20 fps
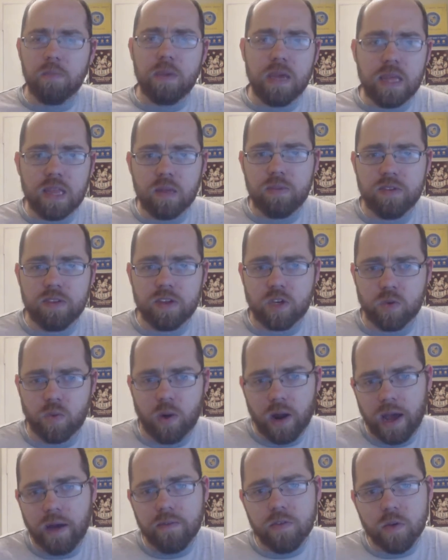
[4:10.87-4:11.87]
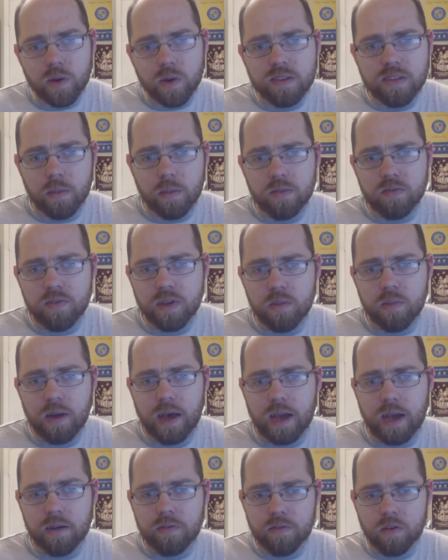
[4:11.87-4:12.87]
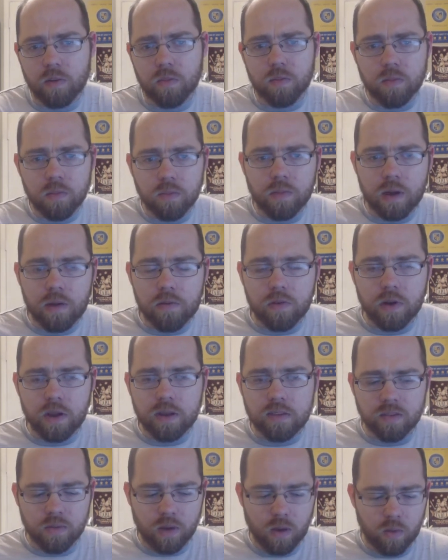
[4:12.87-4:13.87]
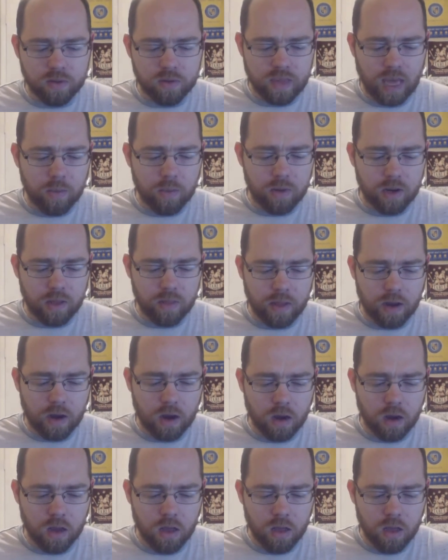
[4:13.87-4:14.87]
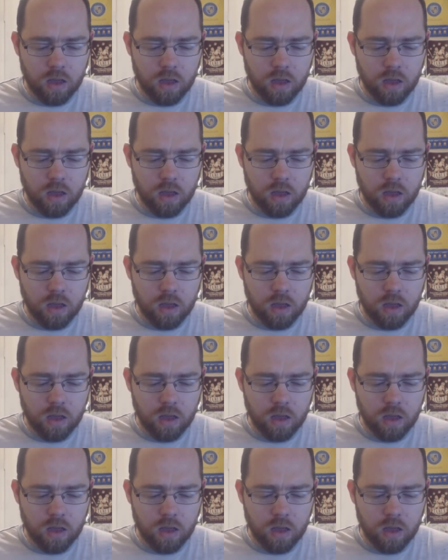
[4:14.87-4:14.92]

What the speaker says: be in the position where I have to accept feedback from my friends about what's happening there.